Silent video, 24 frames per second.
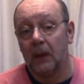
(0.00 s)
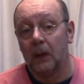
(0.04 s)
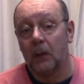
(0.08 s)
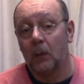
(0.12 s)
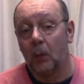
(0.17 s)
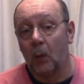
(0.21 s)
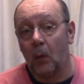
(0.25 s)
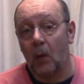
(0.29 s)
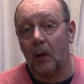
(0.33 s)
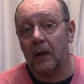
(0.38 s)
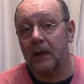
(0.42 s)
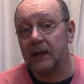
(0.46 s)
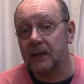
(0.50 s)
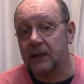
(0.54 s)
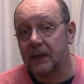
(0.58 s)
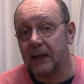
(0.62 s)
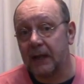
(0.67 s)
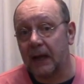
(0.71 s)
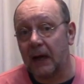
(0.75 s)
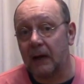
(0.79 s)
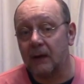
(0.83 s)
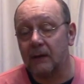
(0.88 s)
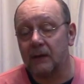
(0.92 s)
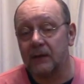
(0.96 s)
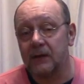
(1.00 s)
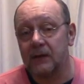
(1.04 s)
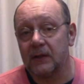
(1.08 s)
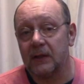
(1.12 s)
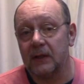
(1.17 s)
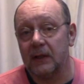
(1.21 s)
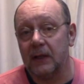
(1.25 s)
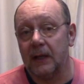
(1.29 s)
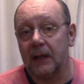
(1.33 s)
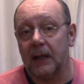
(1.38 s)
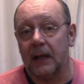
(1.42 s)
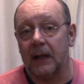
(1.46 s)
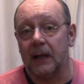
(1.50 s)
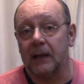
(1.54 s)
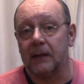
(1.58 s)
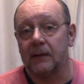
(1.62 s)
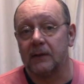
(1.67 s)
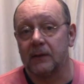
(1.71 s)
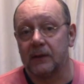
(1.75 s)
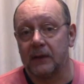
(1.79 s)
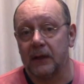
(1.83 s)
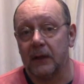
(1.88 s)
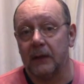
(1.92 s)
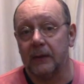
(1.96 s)
What is the currency in
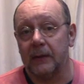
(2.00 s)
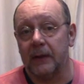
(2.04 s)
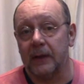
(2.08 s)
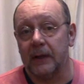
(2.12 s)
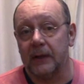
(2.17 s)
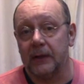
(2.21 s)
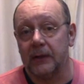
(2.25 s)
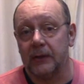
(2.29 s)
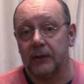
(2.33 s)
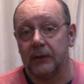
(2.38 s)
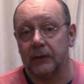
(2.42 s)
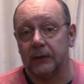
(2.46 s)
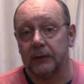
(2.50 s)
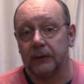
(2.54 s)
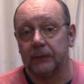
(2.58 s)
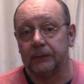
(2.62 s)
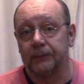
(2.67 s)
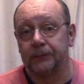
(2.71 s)
Stone Age?